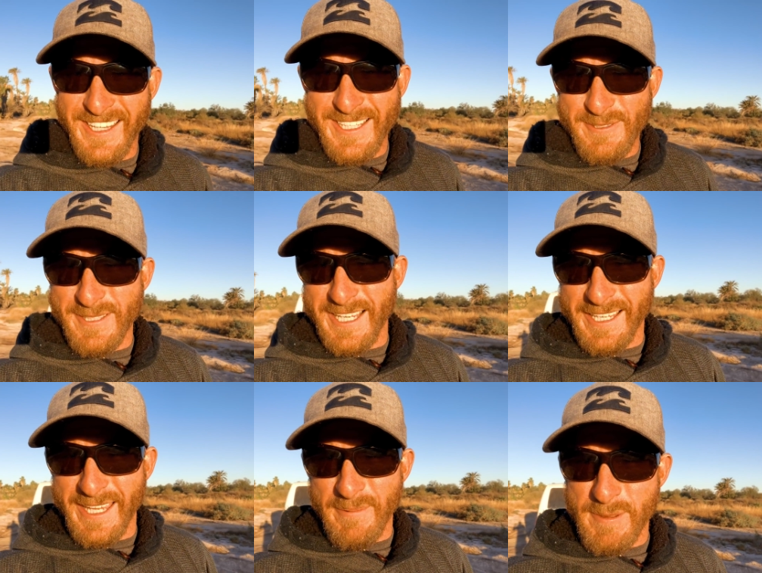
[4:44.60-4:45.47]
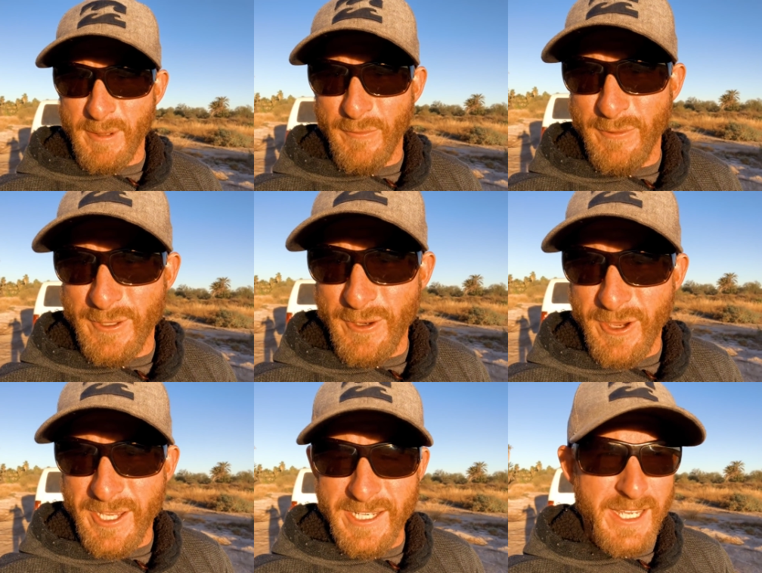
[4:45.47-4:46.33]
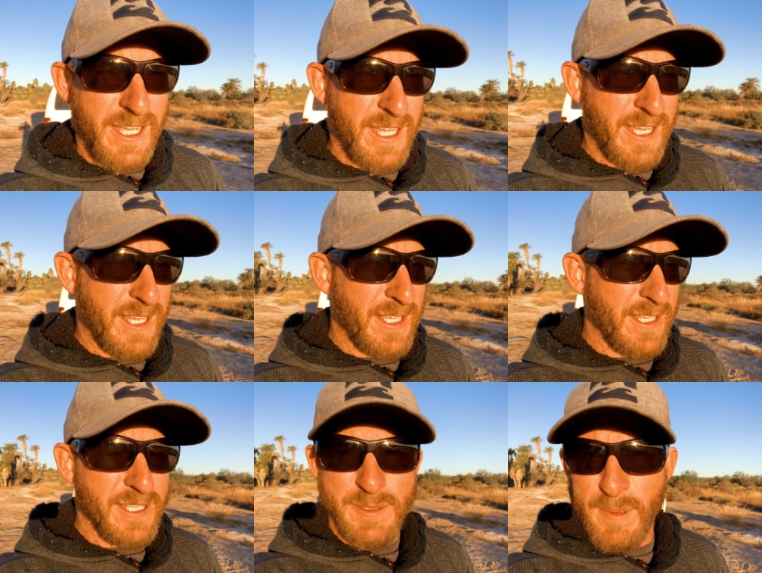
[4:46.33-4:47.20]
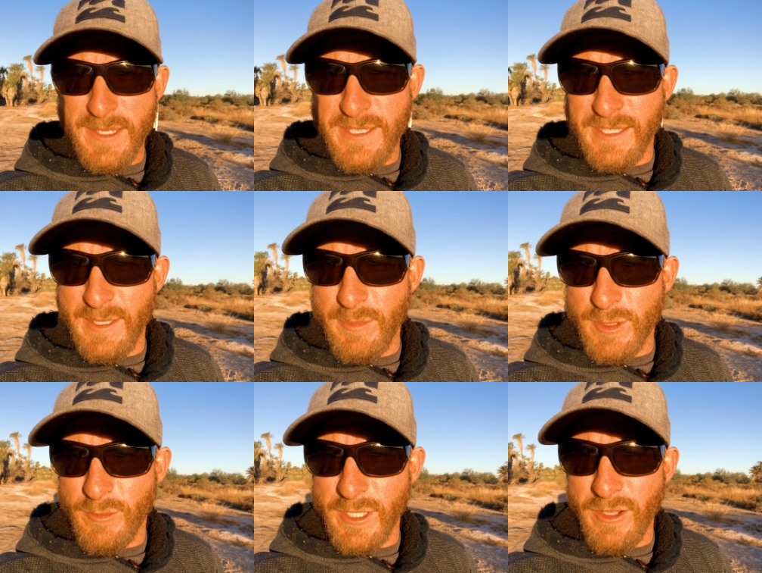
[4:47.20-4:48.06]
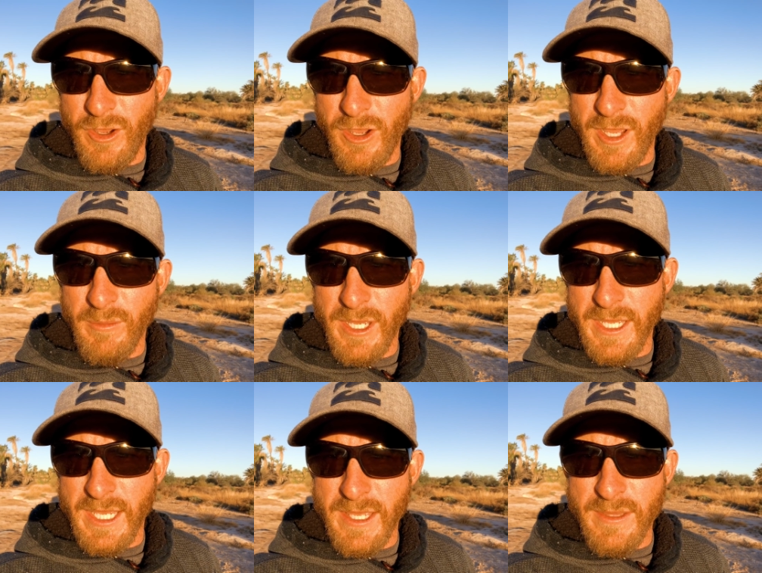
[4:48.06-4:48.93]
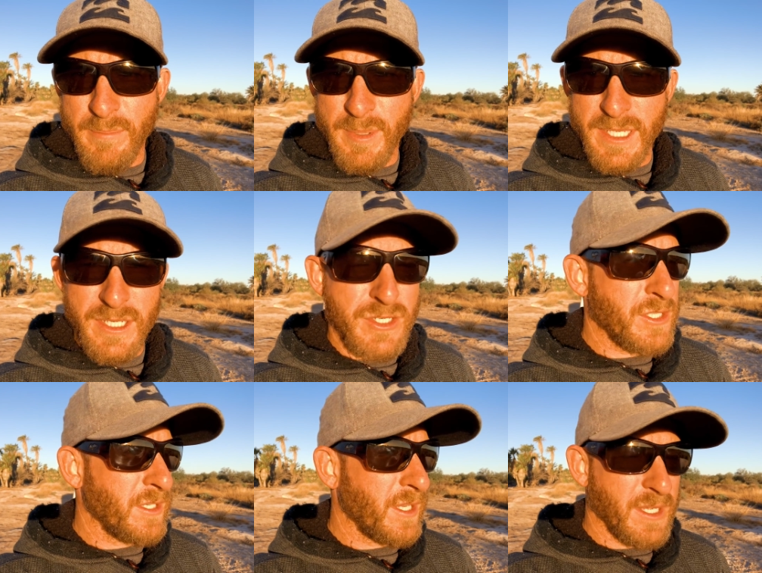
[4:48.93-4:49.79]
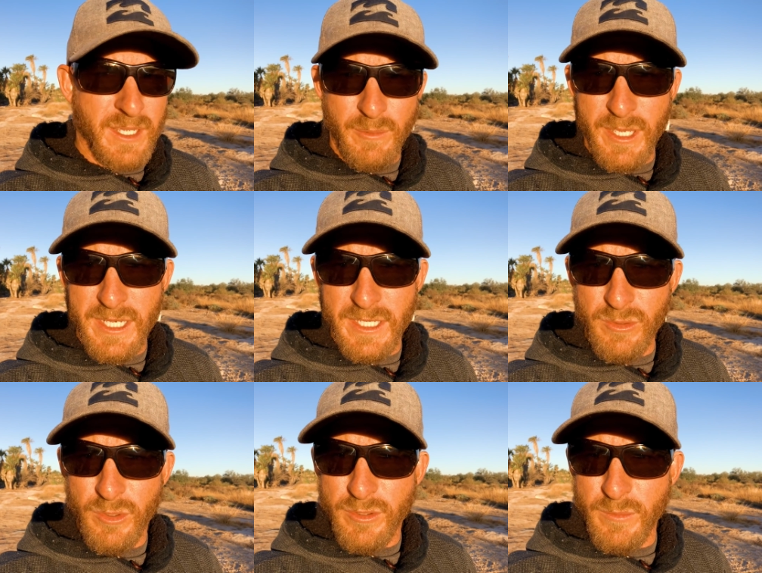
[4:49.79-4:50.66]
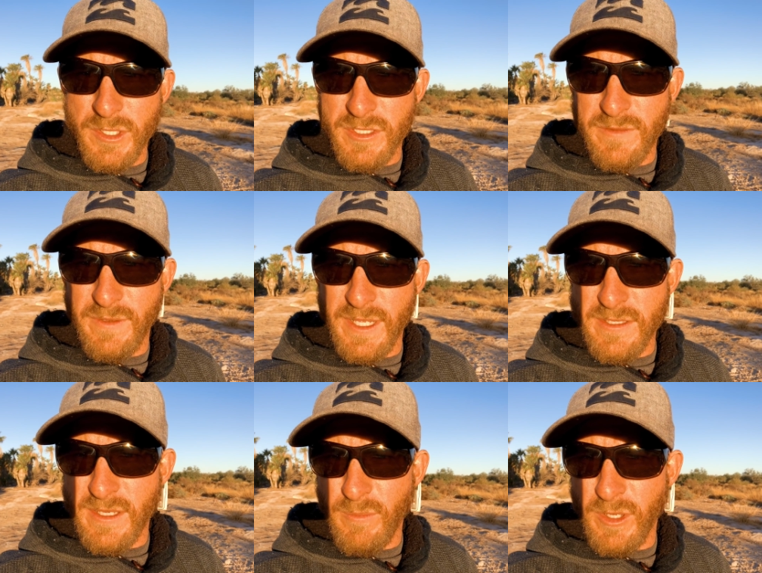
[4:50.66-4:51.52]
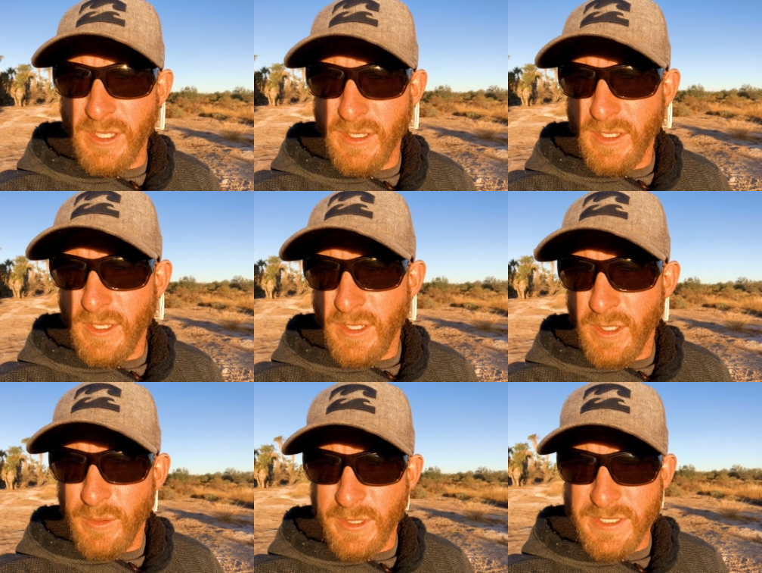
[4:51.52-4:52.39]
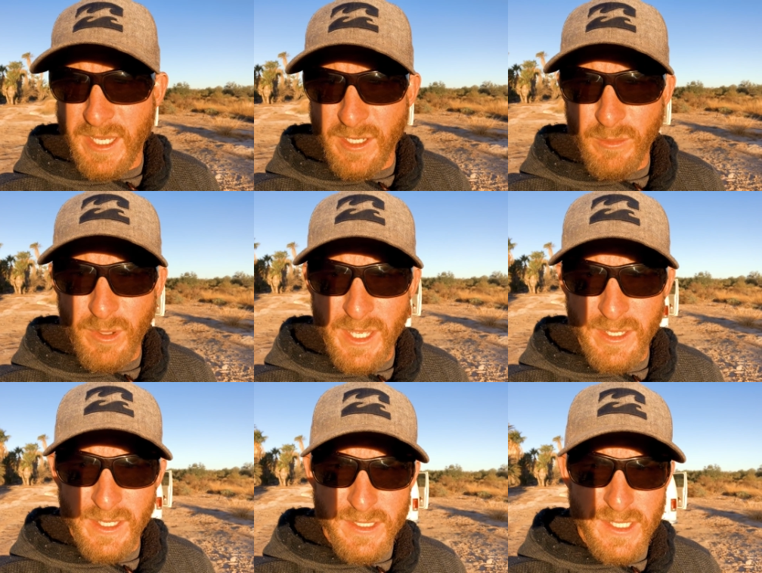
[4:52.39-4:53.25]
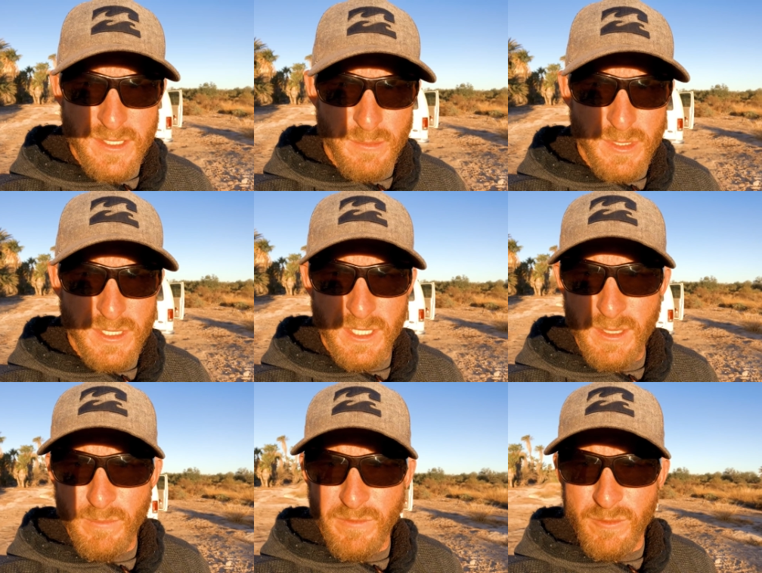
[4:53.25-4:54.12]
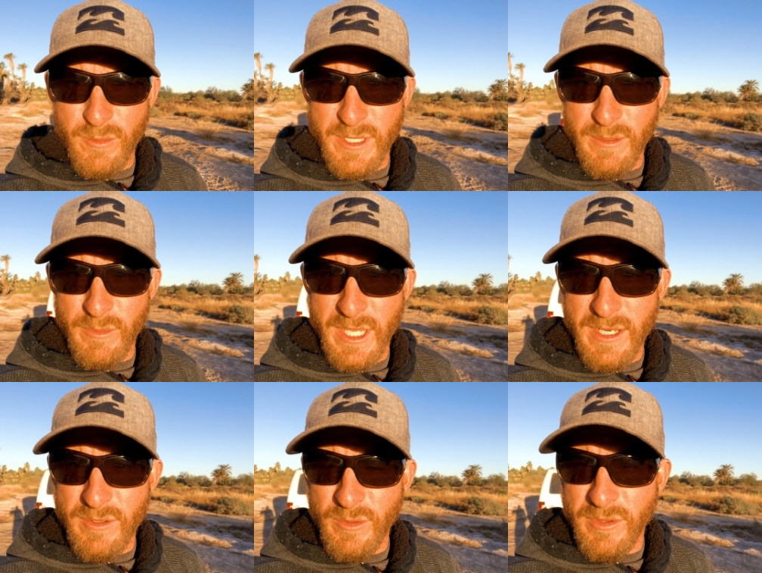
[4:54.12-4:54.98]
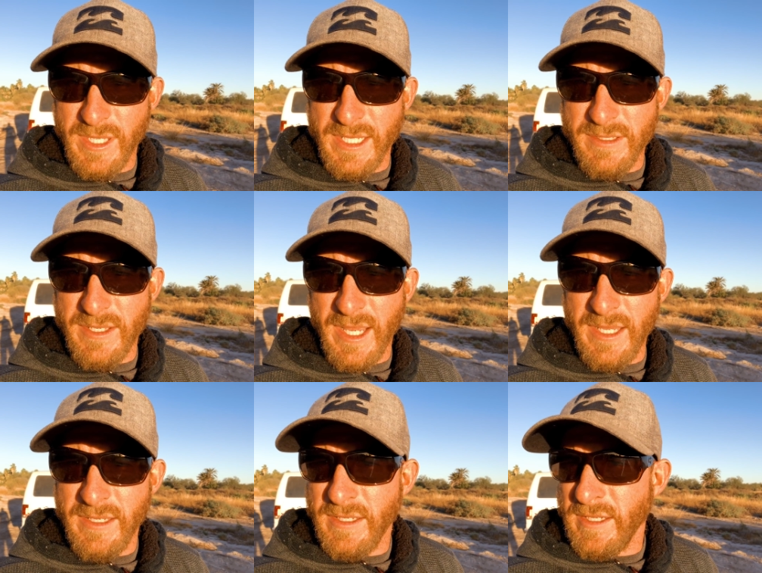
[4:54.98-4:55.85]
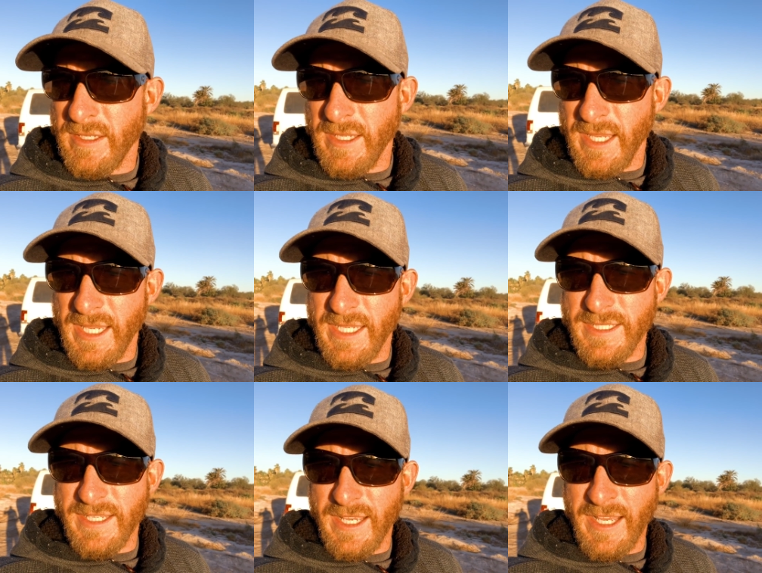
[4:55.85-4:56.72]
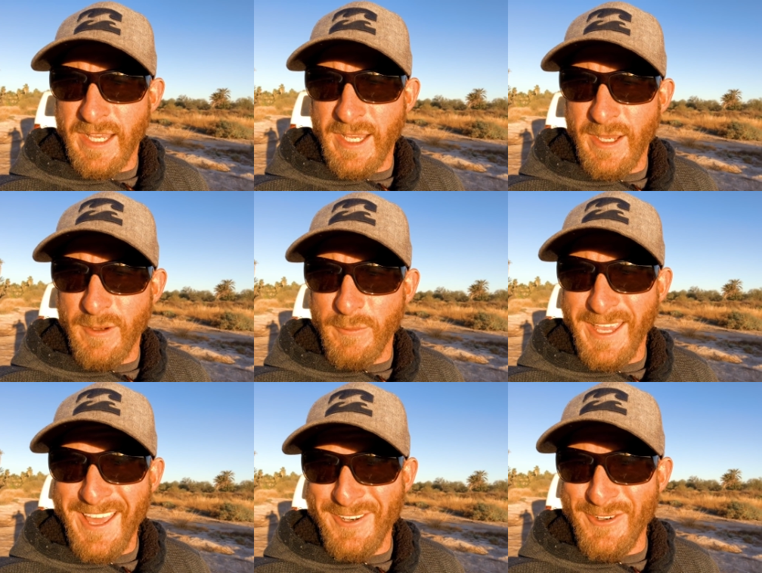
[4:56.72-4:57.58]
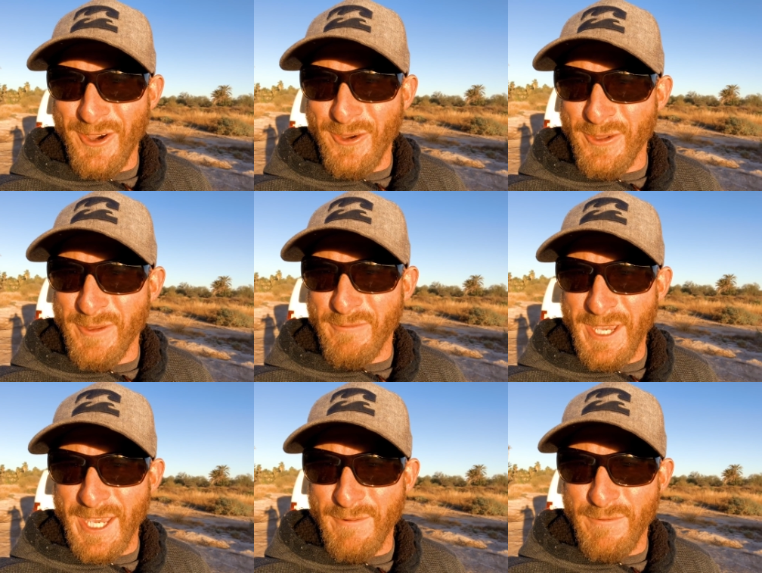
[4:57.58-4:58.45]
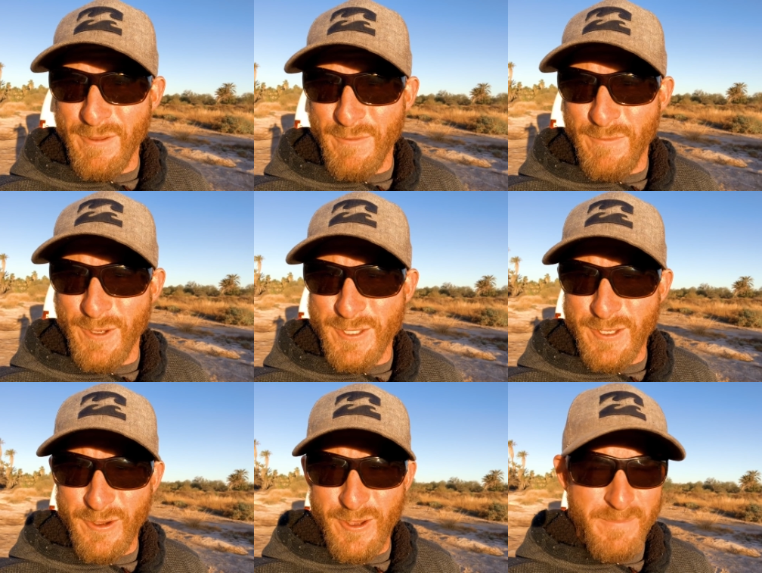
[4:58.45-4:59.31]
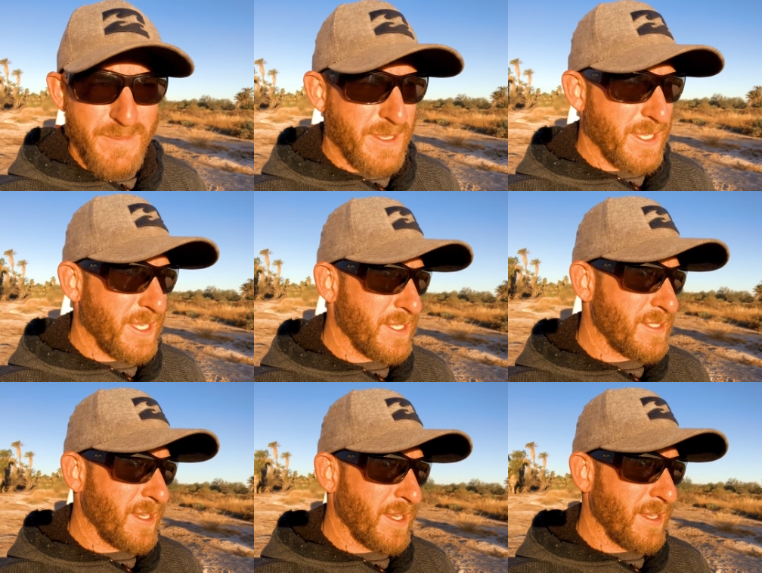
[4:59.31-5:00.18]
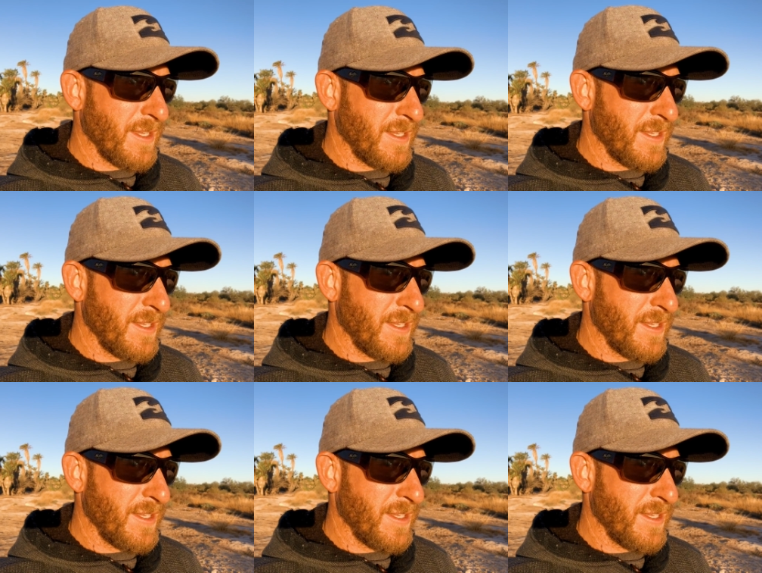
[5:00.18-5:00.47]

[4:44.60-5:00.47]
this was our camp spot for the night. Uh, it's basically between the highway and the beach. Uh, we're heading north and we just found somewhere we could tuck away and get some sleep before we, we head north again today. And uh, we had a knock on the van for the first time and uh,